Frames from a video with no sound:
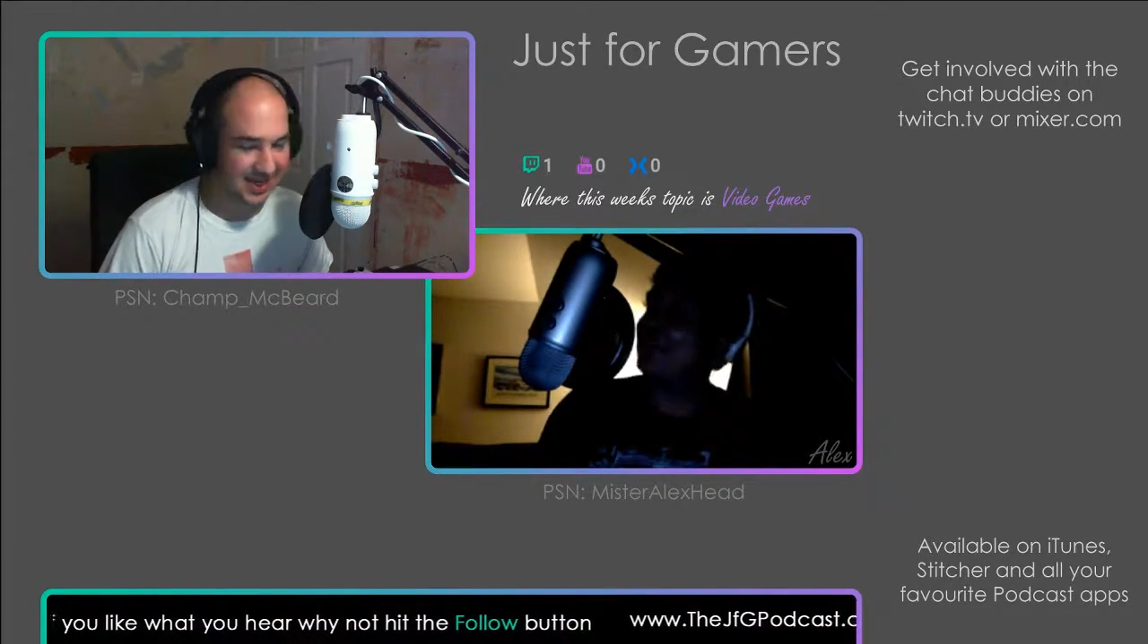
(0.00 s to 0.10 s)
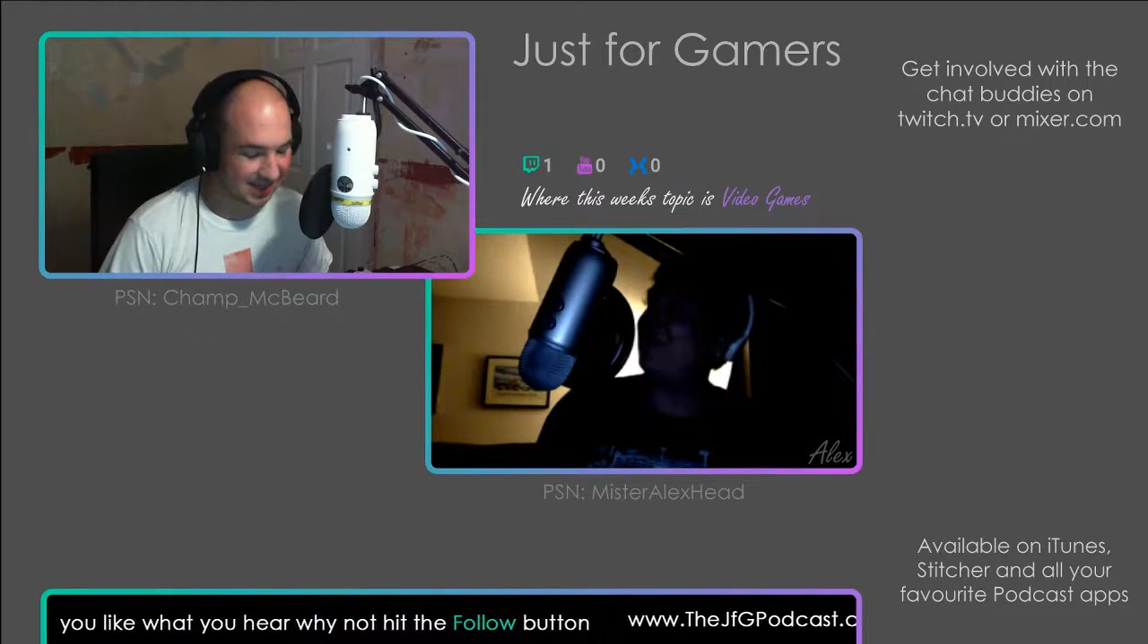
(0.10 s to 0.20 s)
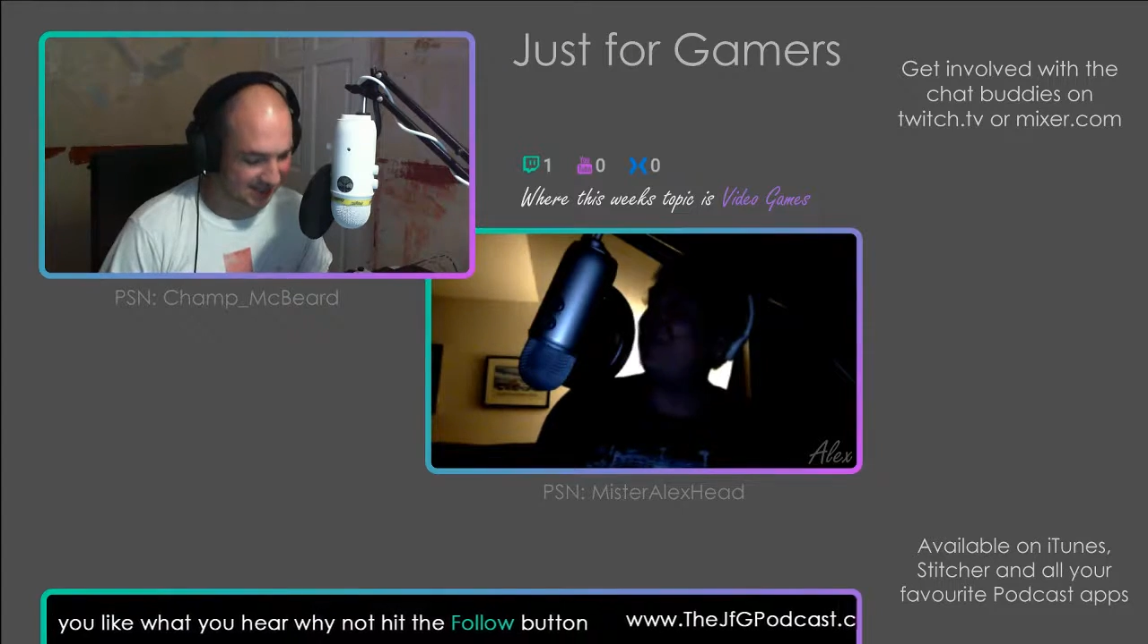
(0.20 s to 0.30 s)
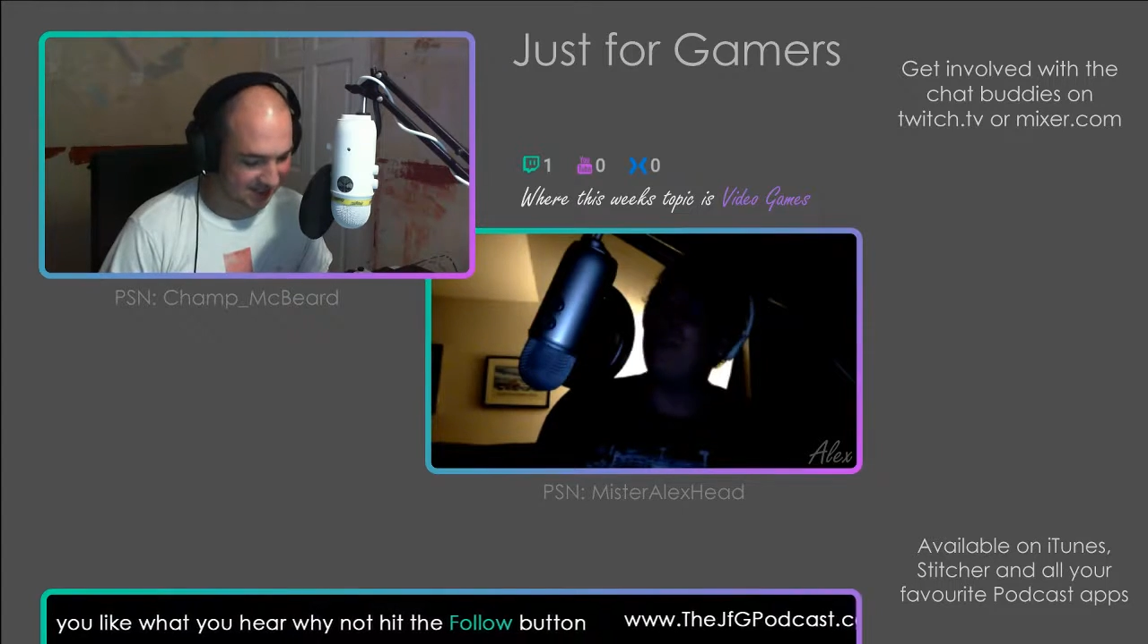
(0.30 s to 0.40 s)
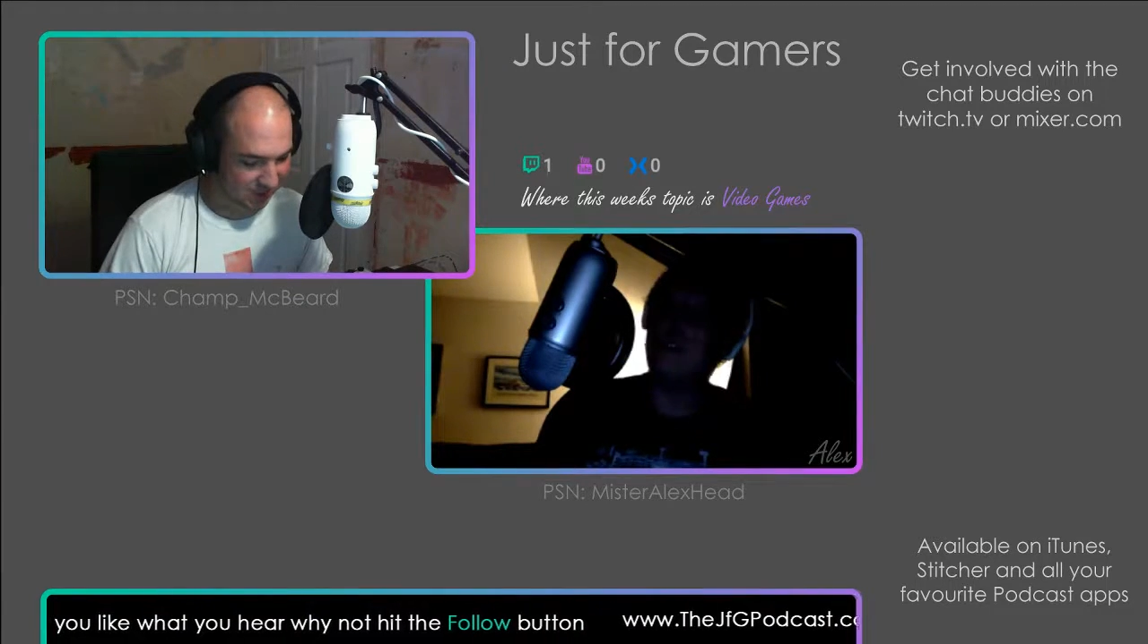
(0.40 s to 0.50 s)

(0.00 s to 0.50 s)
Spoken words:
Nearly a